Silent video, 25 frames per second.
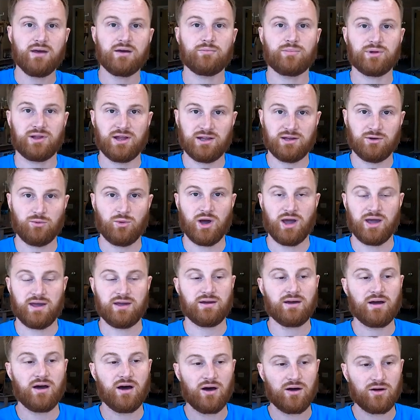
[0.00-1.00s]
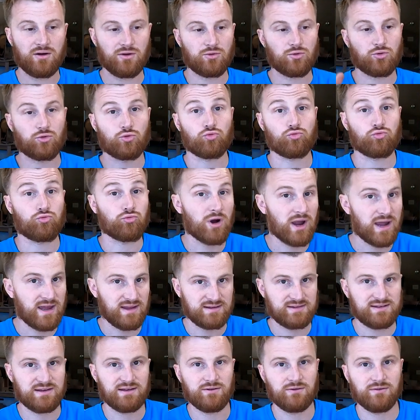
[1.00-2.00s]
But anyway,
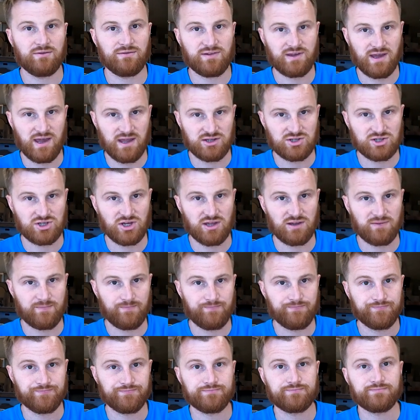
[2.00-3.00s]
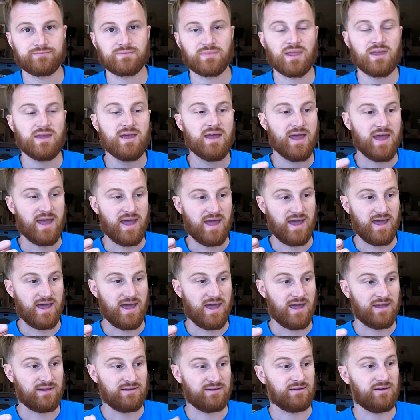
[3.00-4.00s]
great deal of tension,
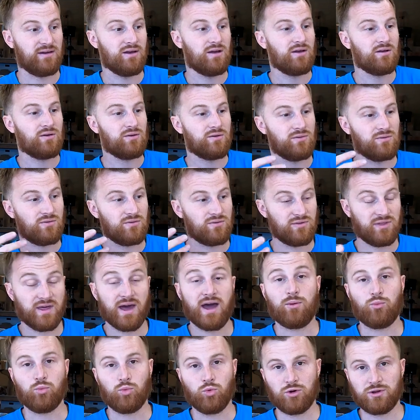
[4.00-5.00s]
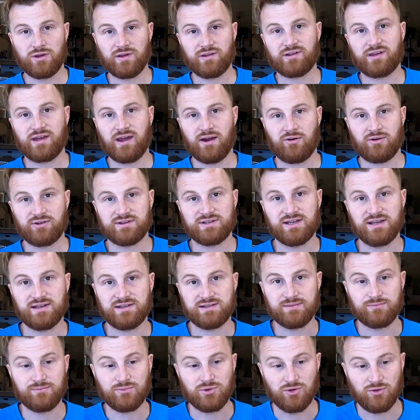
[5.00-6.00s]
and that wood is
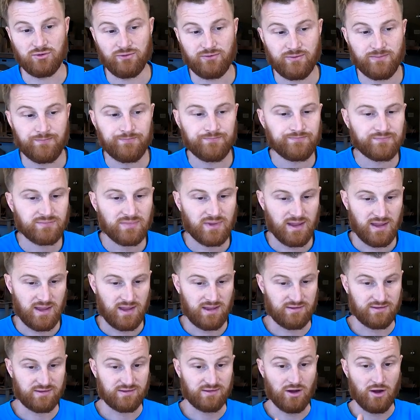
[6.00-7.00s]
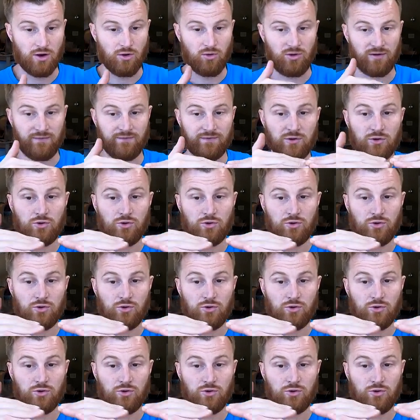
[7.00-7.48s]
guaranteed to move. And so if